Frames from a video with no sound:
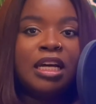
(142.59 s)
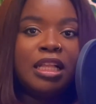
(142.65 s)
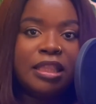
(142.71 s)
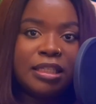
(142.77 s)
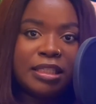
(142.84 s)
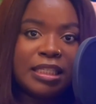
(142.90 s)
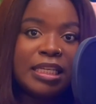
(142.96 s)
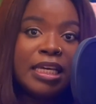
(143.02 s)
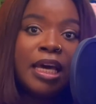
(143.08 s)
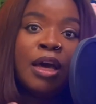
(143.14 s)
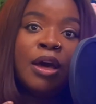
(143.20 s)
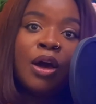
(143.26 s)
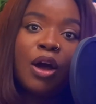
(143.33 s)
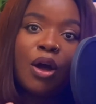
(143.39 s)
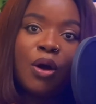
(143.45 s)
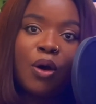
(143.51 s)
the C
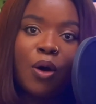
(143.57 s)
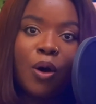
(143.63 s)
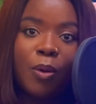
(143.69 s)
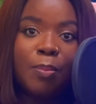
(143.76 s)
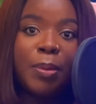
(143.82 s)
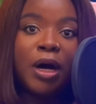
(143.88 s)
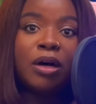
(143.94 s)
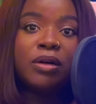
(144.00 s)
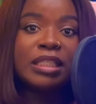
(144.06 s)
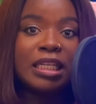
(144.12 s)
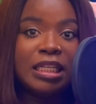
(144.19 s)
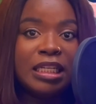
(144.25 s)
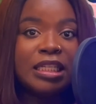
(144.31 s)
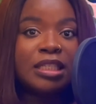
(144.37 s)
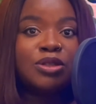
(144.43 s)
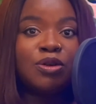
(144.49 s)
A compiles a
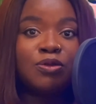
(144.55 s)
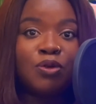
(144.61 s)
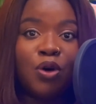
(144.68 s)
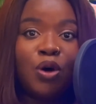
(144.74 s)
list of